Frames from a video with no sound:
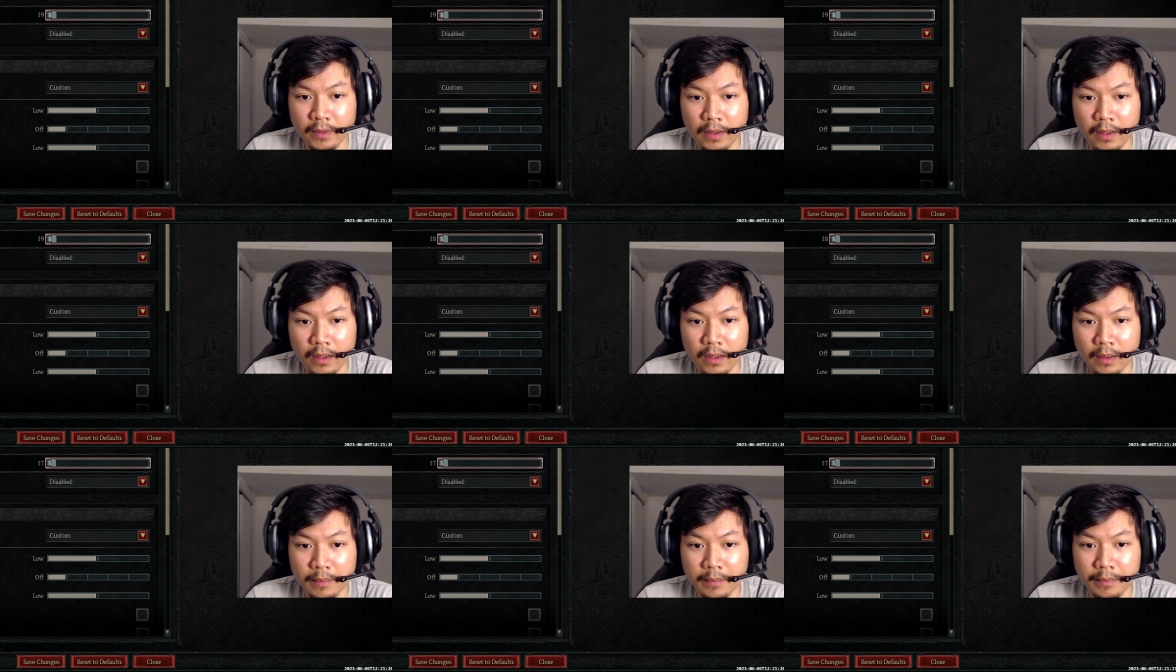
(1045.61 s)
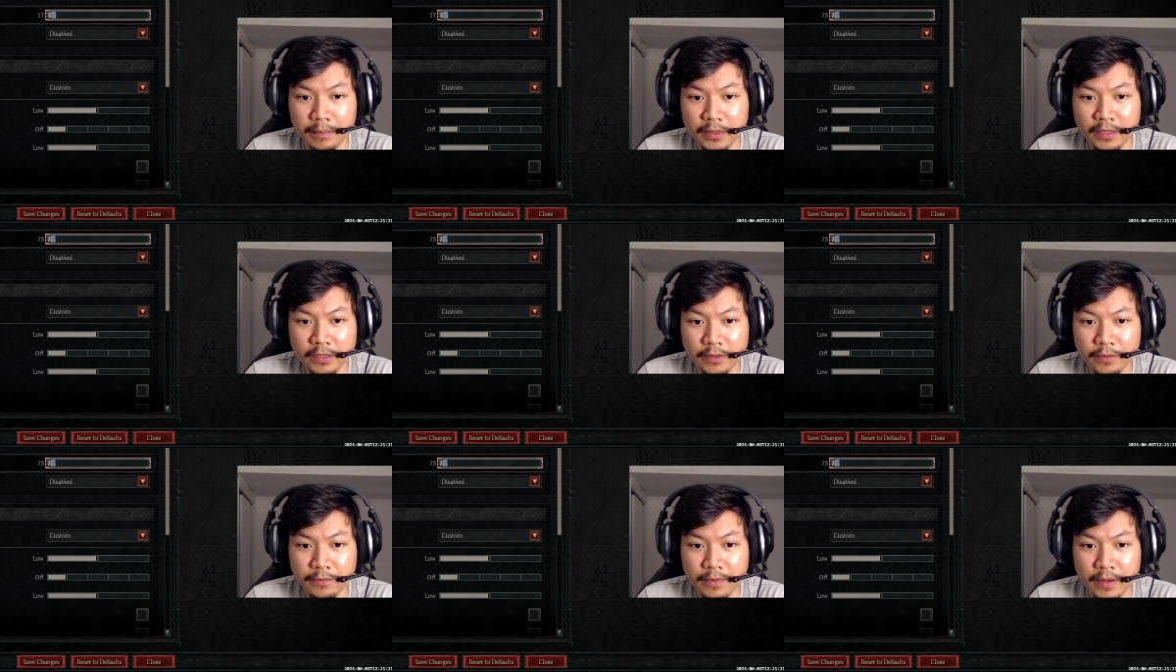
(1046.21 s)
But then
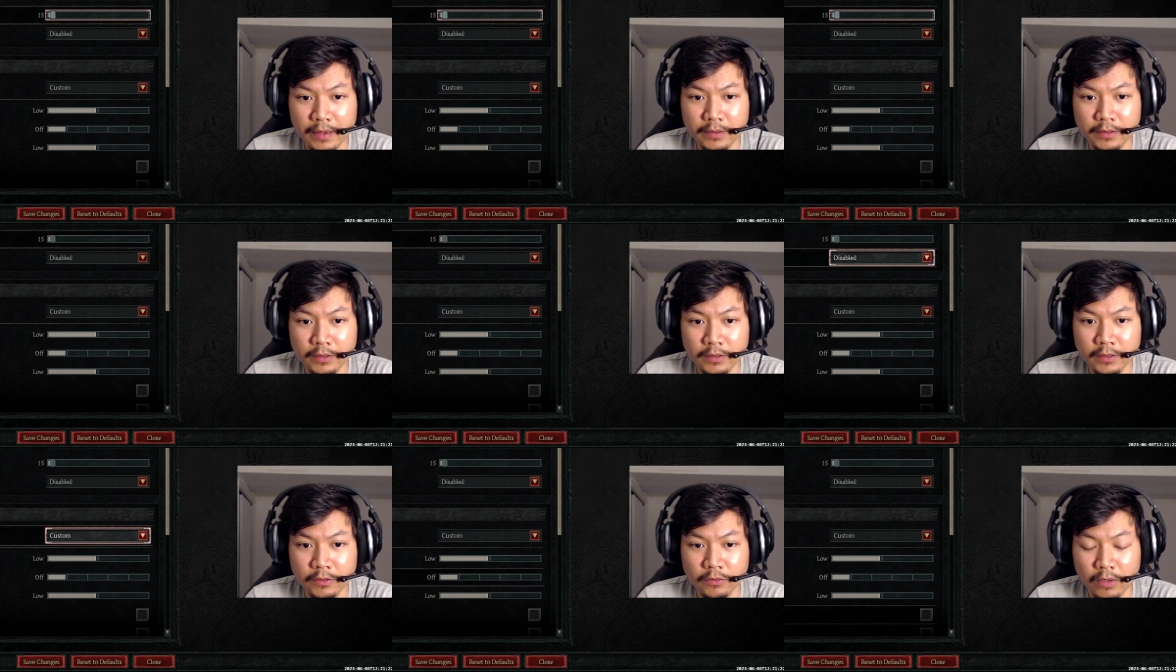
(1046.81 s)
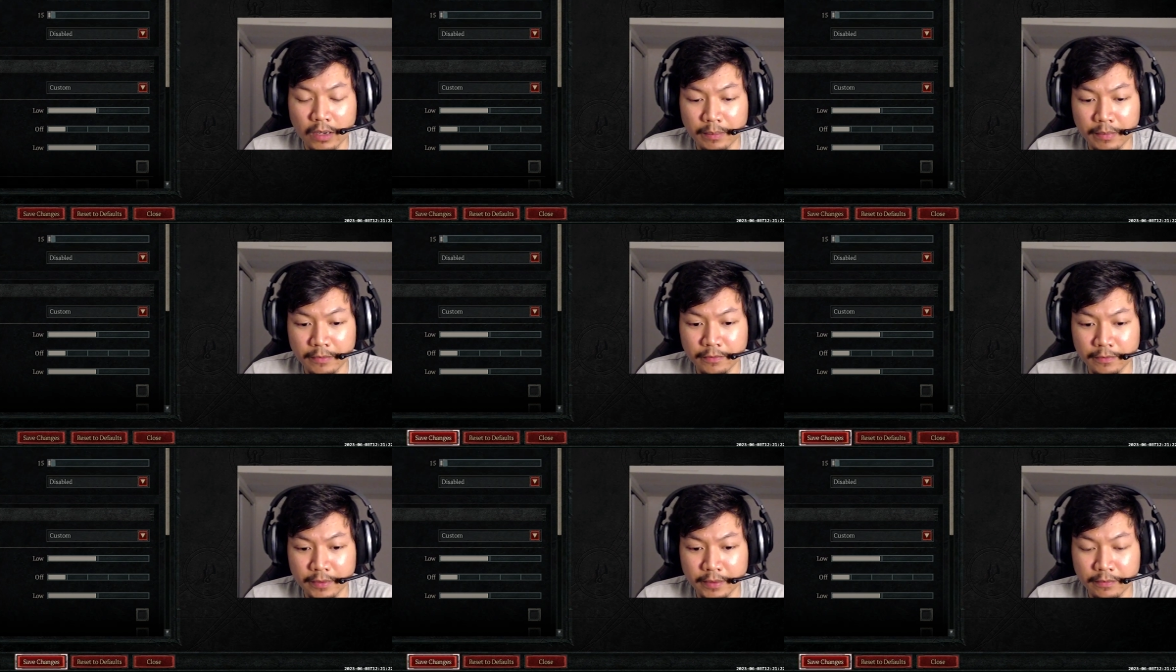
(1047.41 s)
you're fine to just drop it
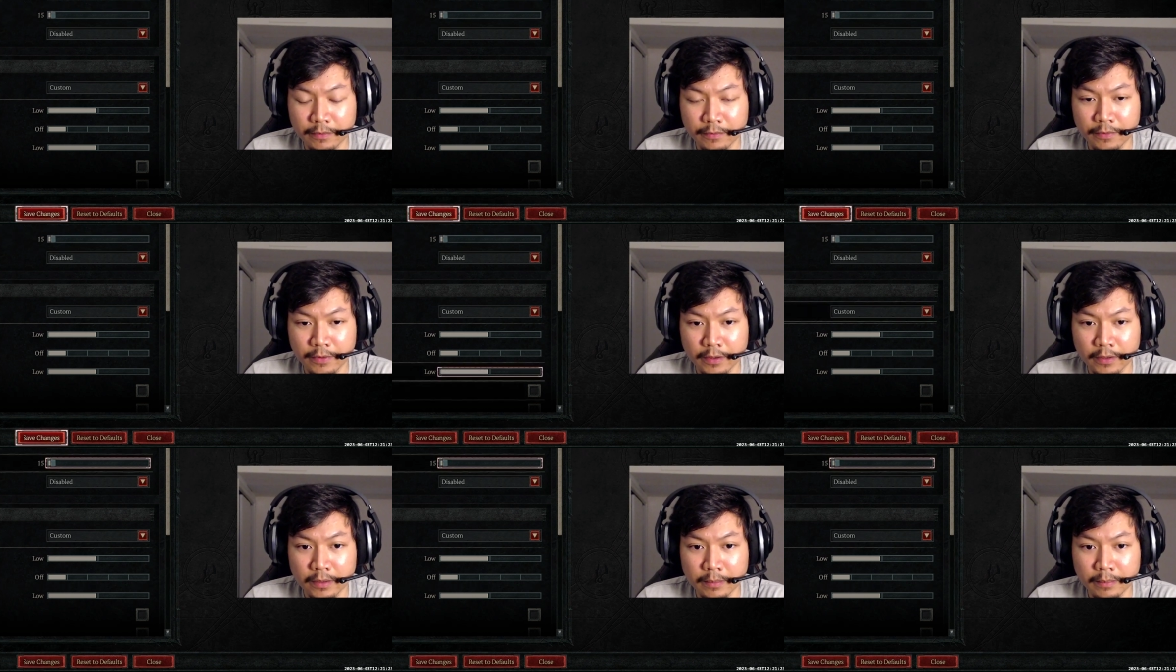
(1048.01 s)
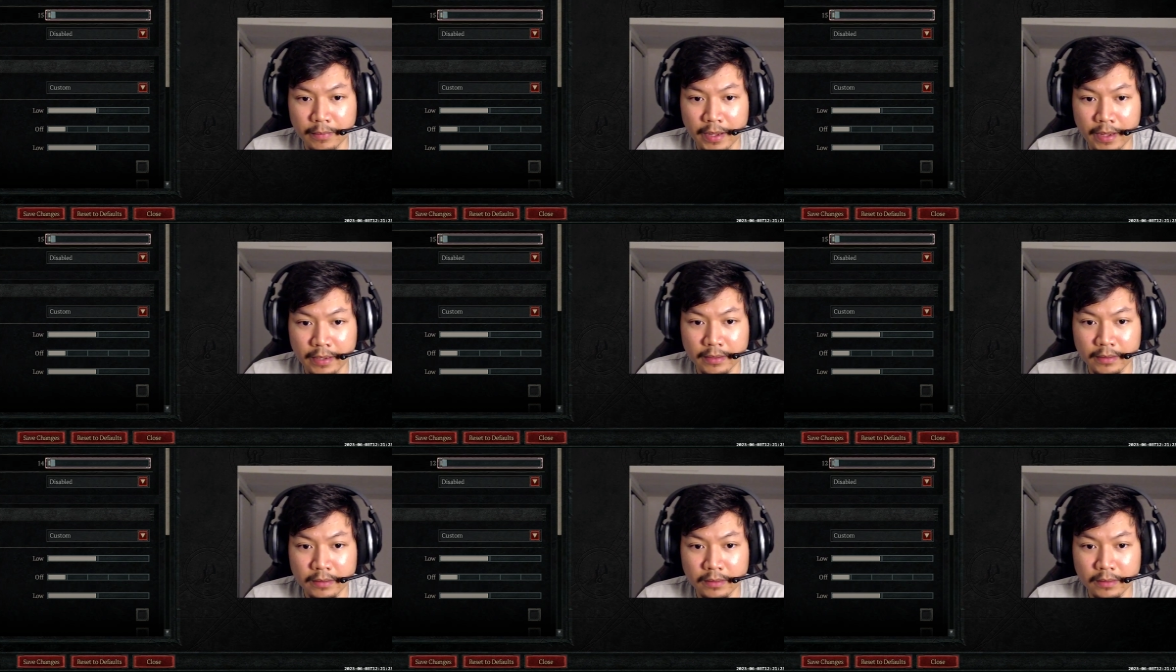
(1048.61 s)
for even further back